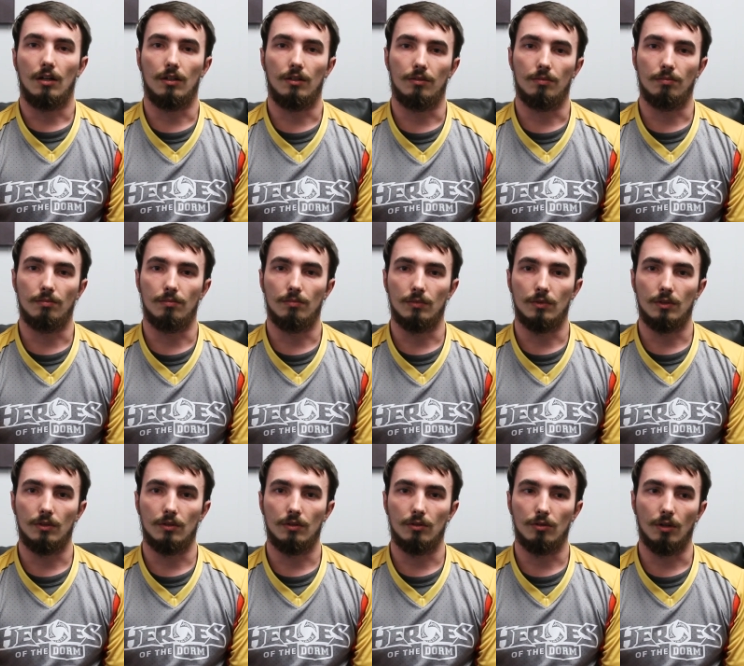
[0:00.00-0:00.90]
and
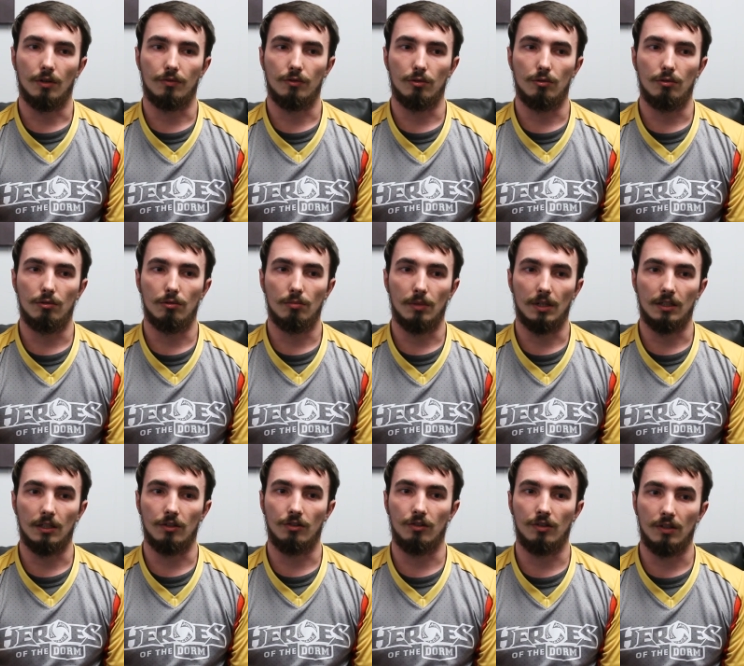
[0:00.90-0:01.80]
you have to
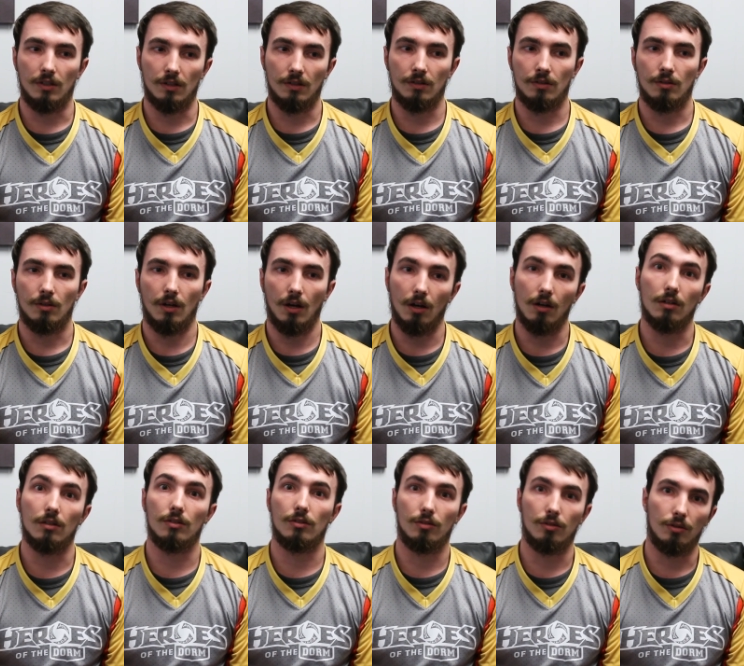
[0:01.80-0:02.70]
manage this
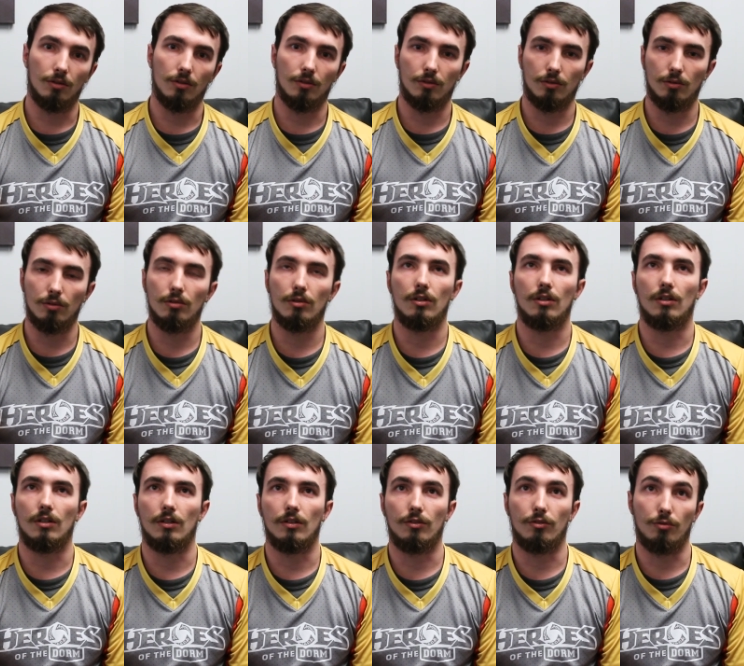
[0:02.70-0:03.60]
and the school
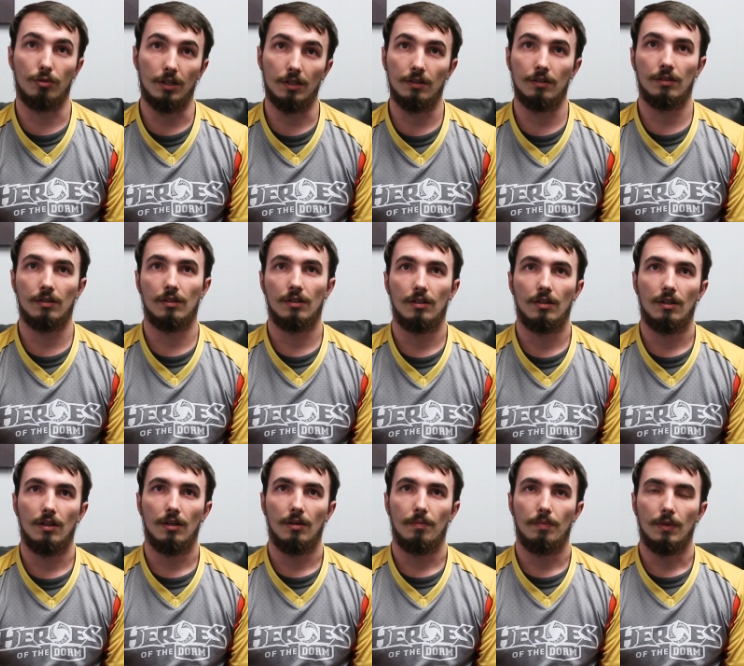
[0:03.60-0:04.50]
stress.
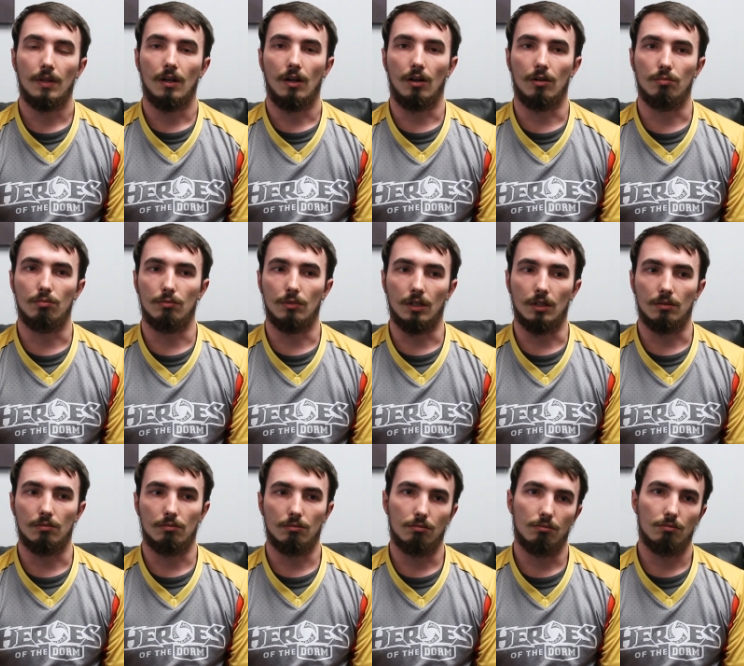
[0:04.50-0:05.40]
And
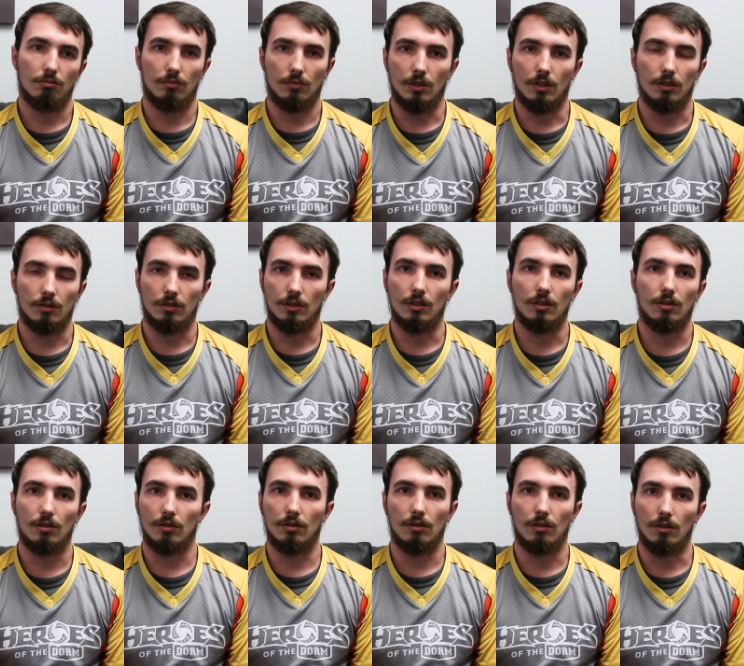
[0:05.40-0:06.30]
I
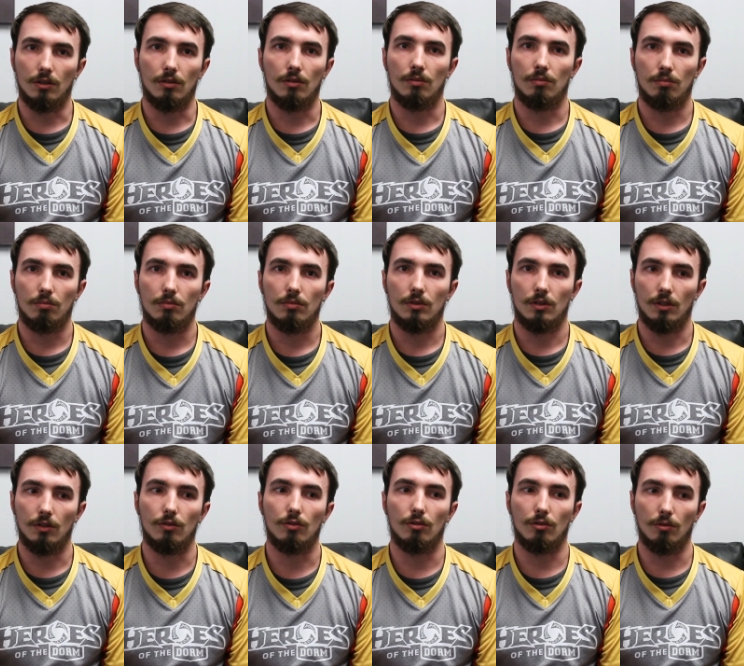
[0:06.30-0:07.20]
think
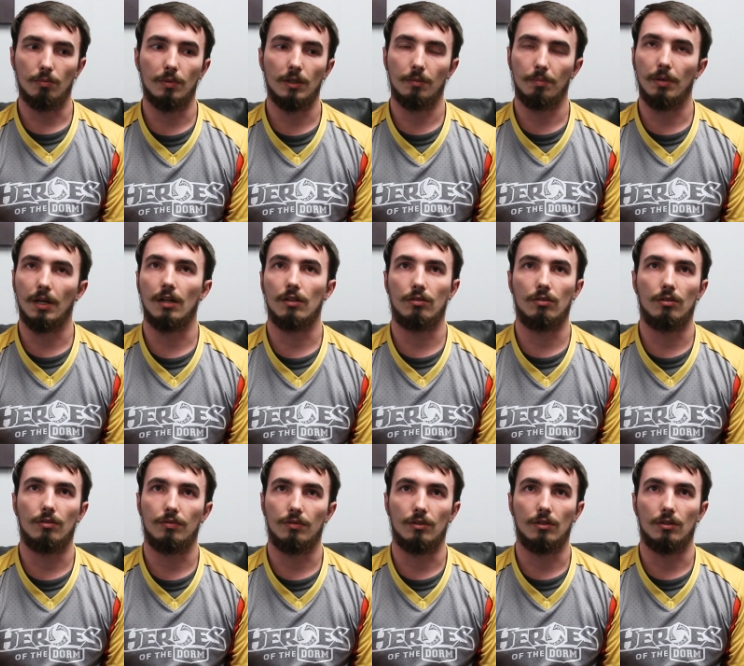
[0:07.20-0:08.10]
it's a big part
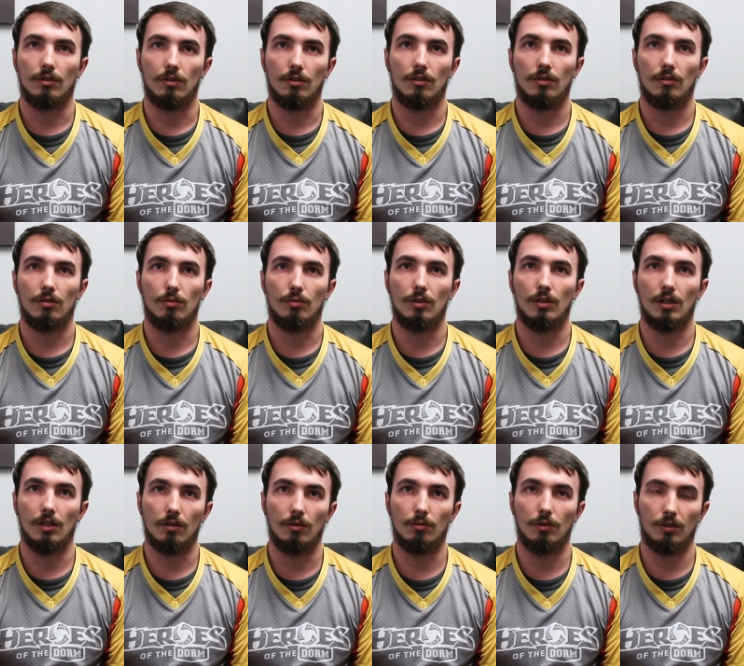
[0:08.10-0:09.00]
of
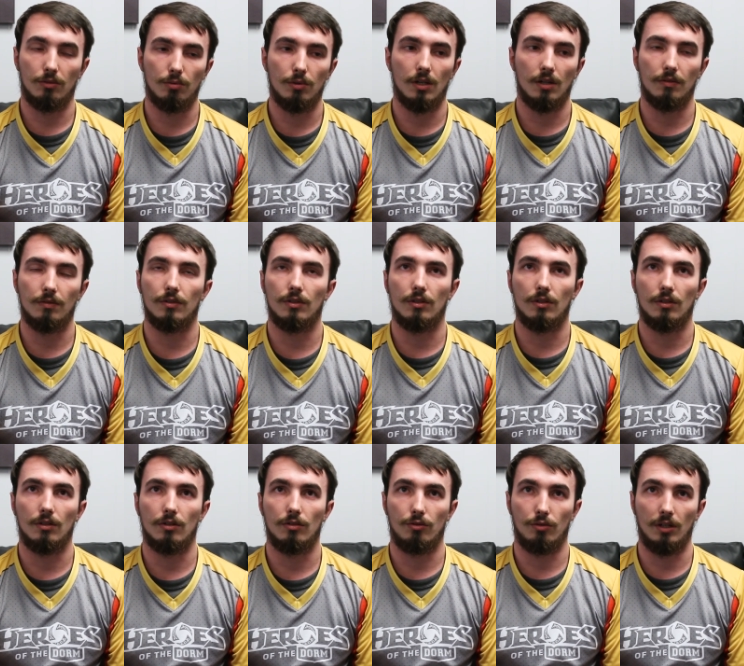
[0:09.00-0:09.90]
what we
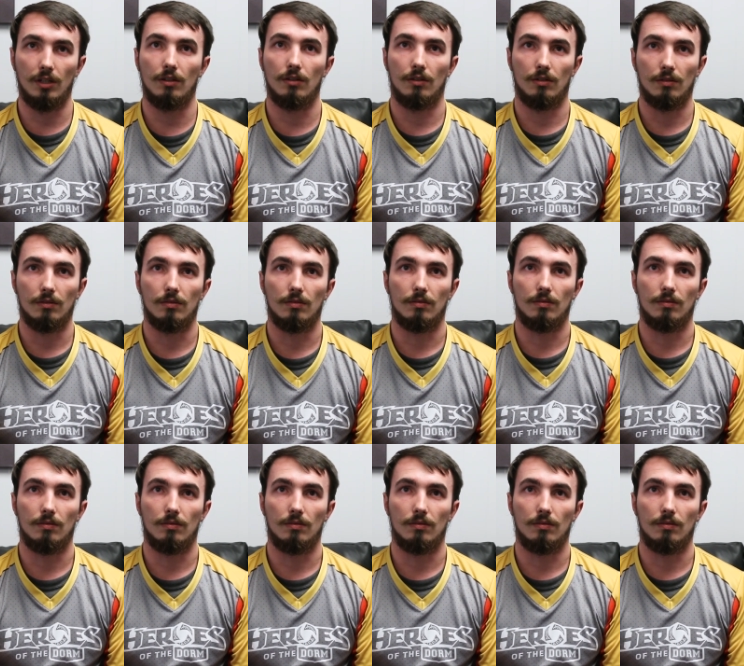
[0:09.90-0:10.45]
have trained.